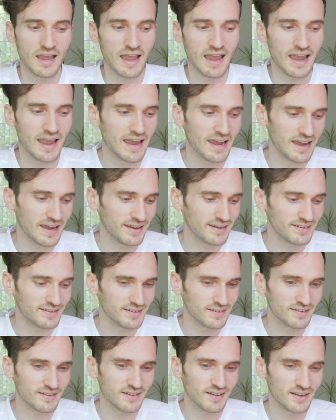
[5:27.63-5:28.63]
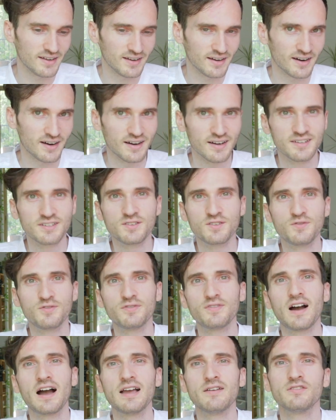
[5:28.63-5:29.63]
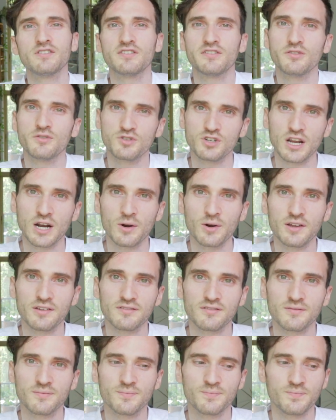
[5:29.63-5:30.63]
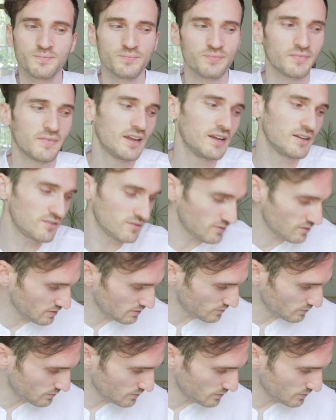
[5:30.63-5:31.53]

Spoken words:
and 5 is too generous. It's